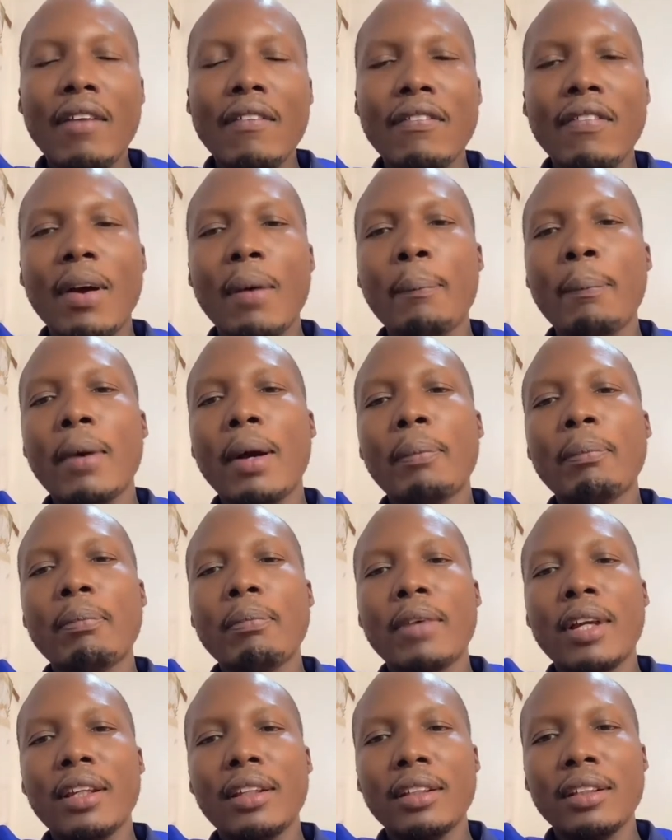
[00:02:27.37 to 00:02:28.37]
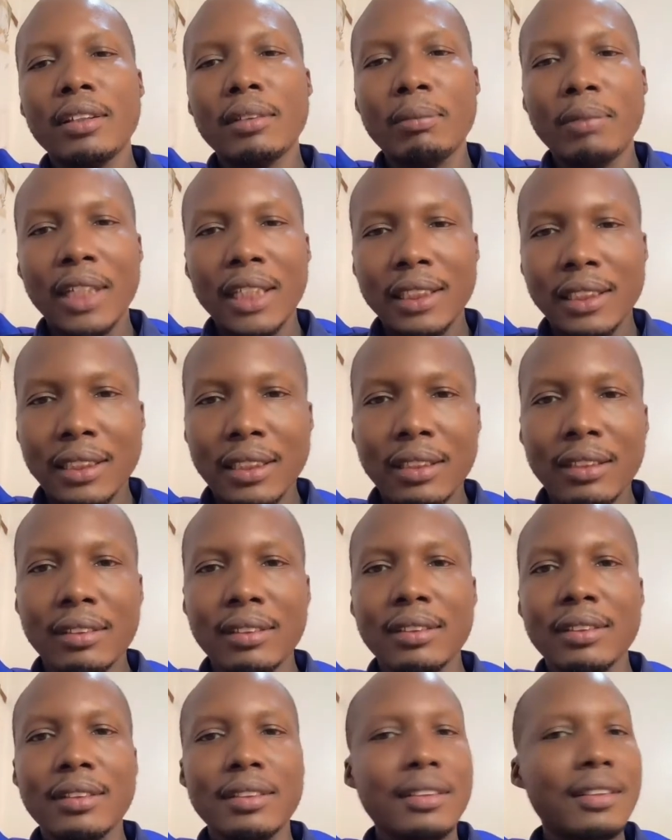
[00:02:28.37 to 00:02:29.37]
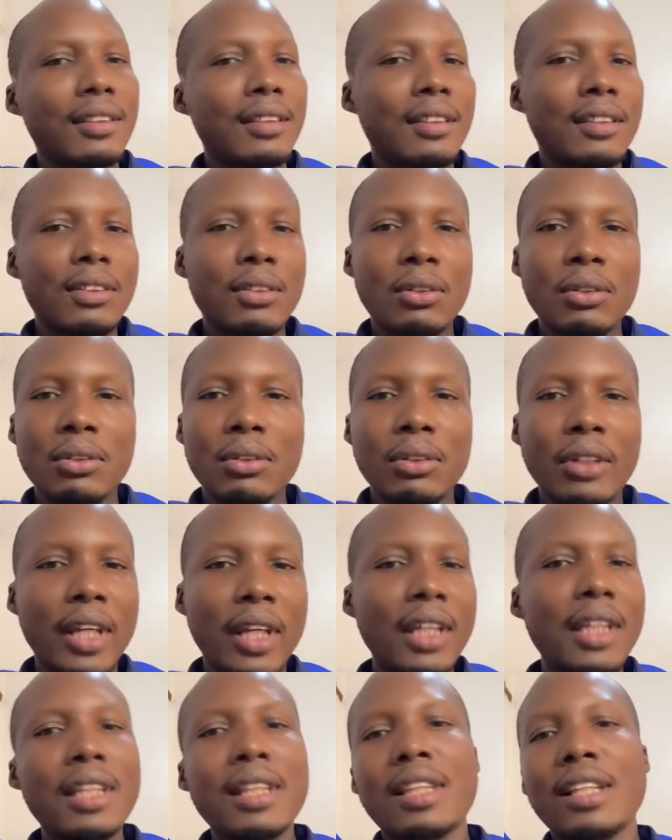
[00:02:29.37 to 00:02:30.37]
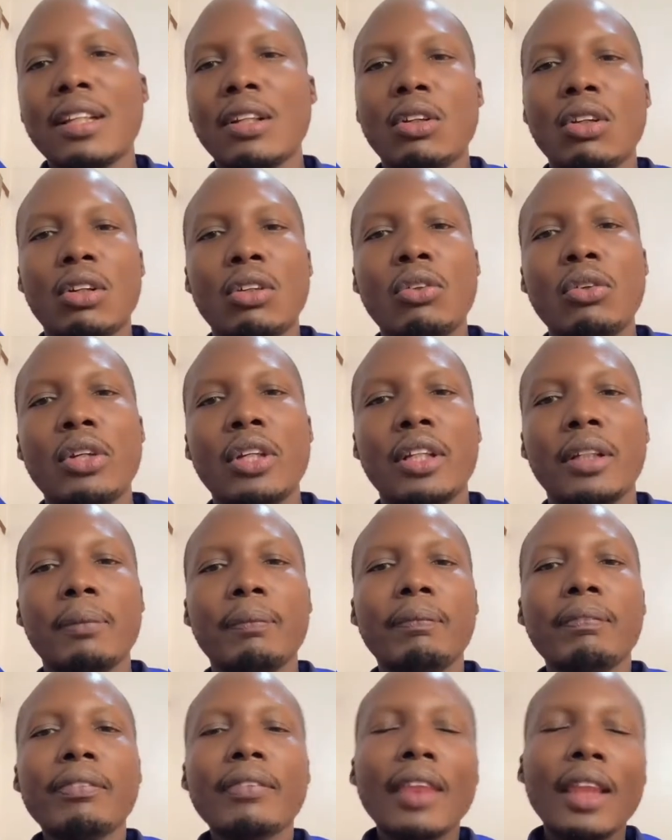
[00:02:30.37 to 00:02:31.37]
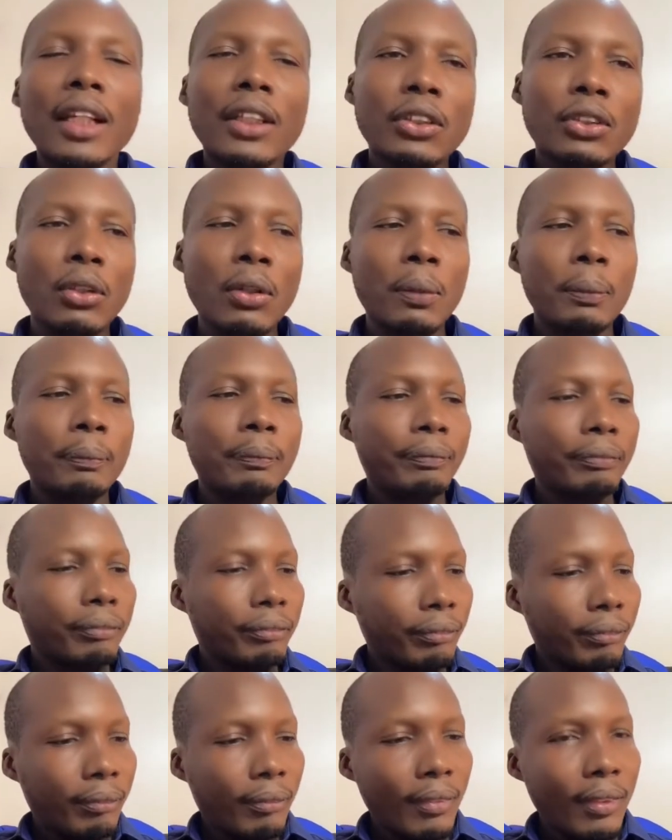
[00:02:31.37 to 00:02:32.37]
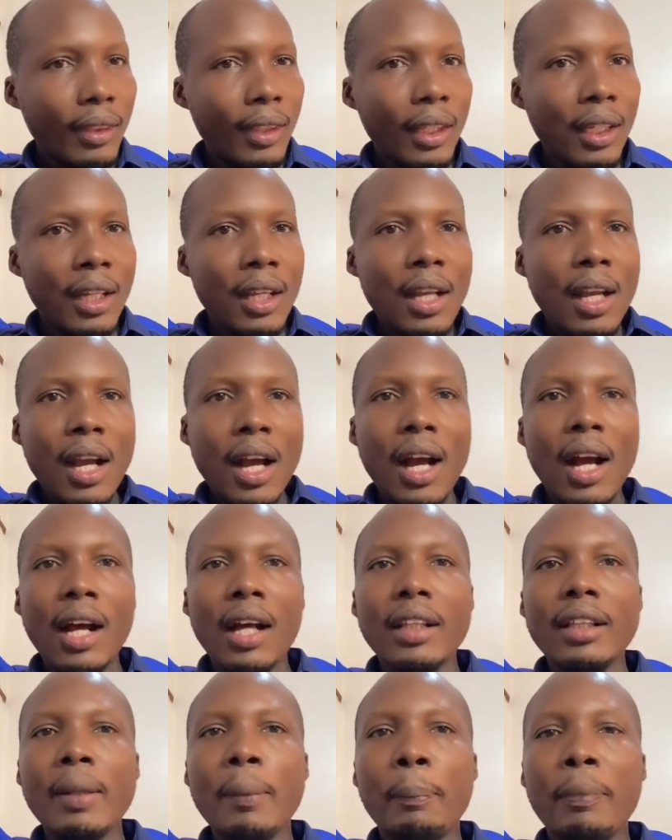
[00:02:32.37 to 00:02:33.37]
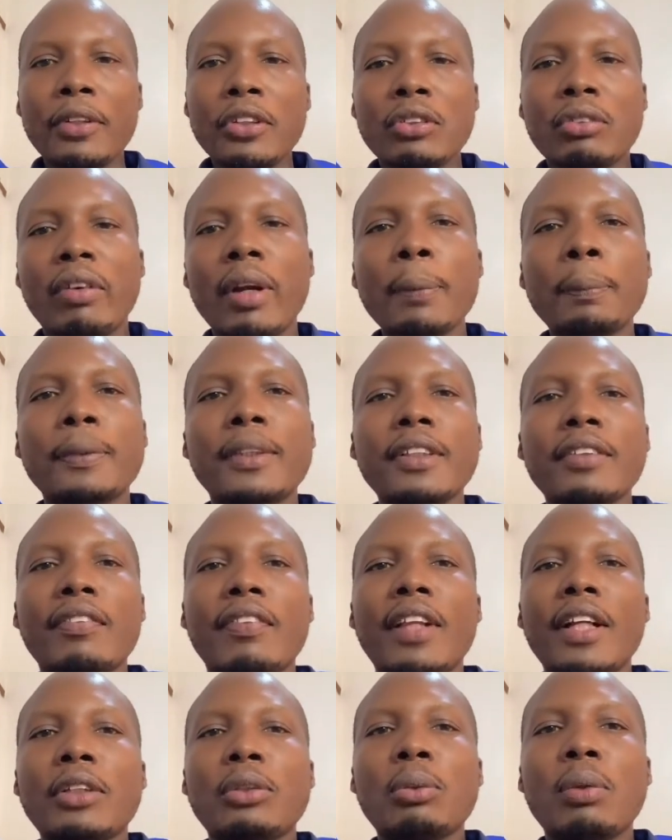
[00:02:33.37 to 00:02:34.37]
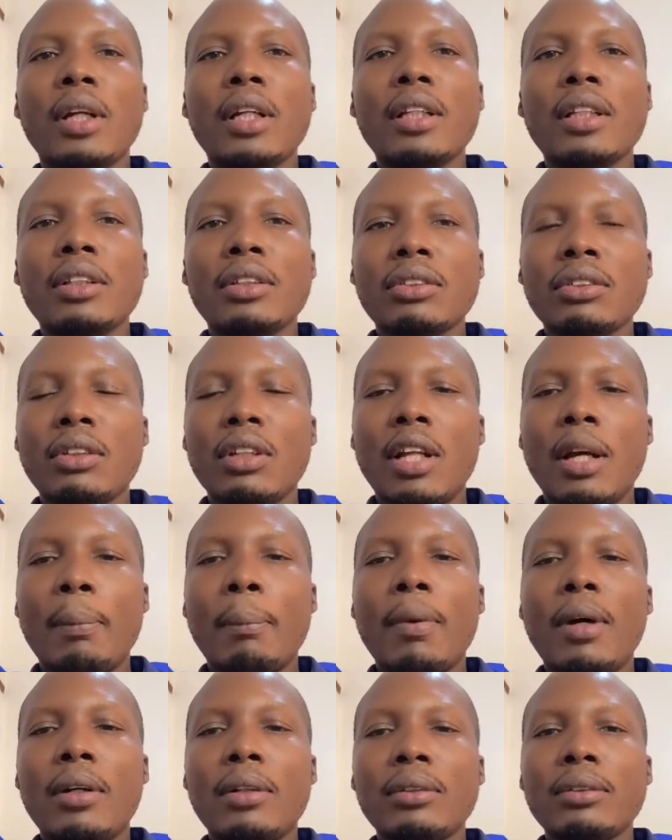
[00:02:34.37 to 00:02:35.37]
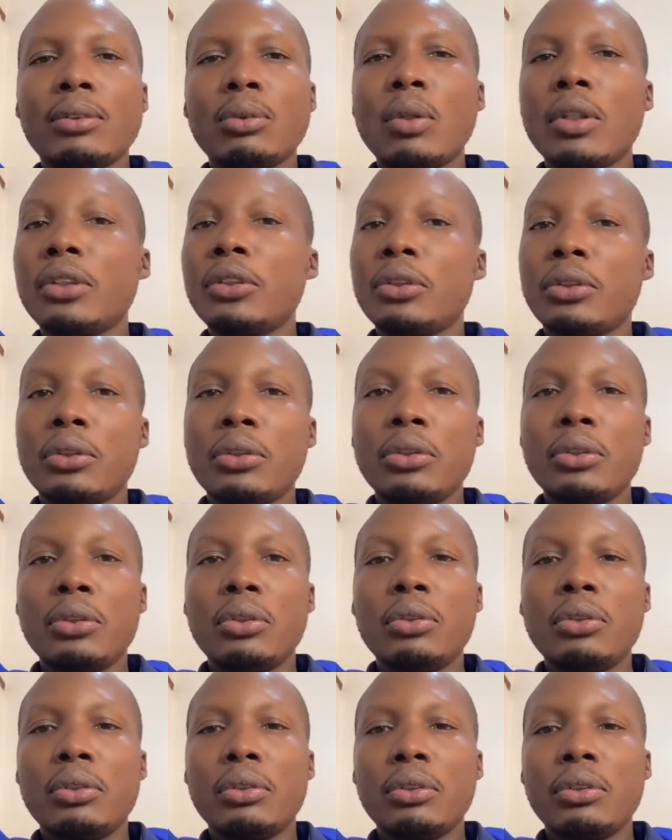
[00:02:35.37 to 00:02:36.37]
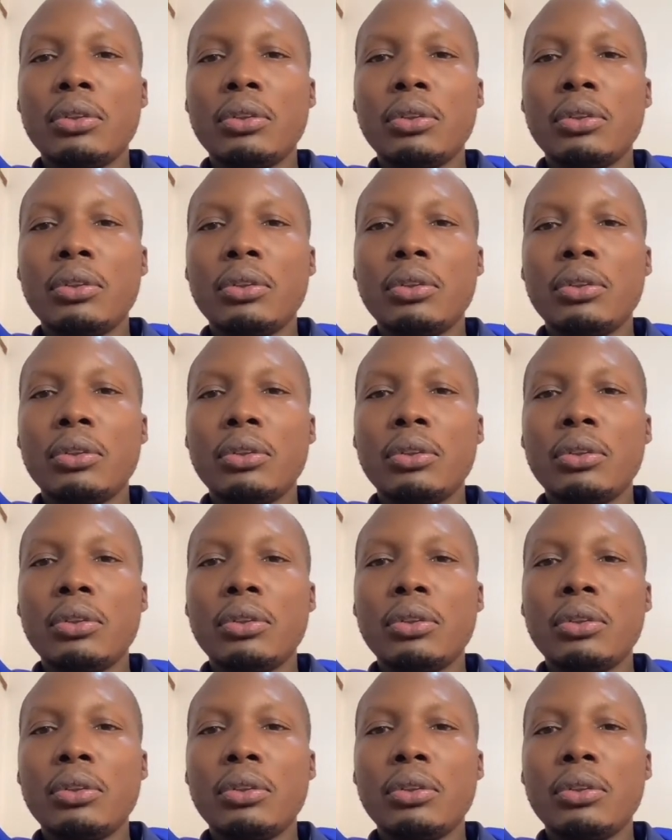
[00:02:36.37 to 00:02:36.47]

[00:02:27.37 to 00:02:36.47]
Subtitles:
vamp up my sales or anything you're doing. So the prescriptive, that one is all about what should you do.